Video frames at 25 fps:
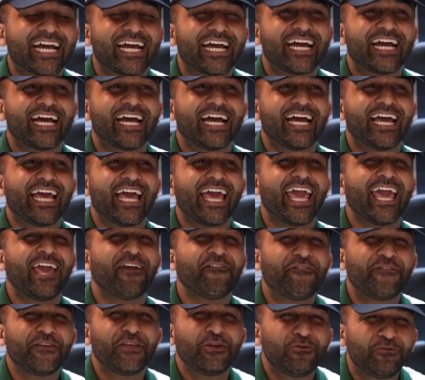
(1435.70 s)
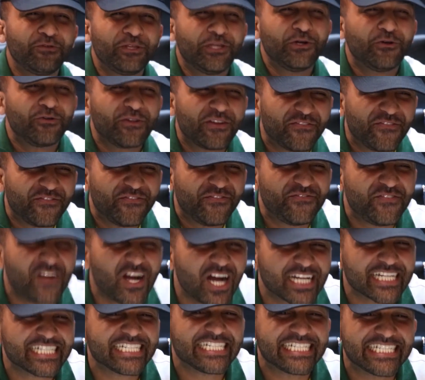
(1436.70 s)
if you knew the
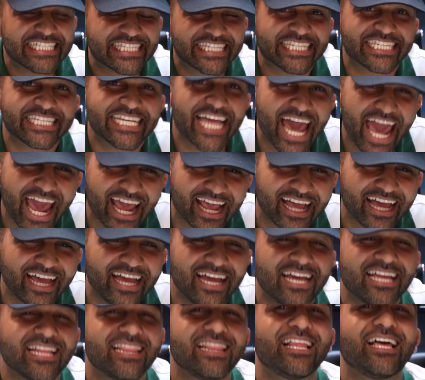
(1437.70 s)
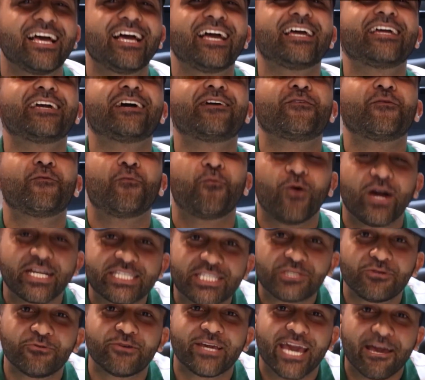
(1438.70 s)
fucking check,
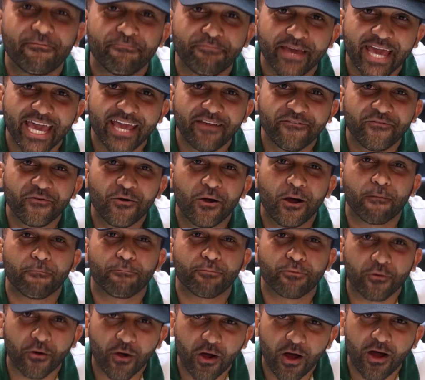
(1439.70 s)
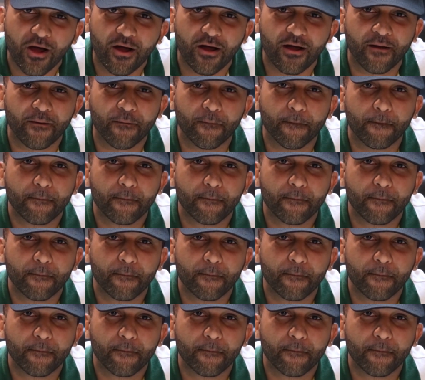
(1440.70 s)
what you get paid for a prom?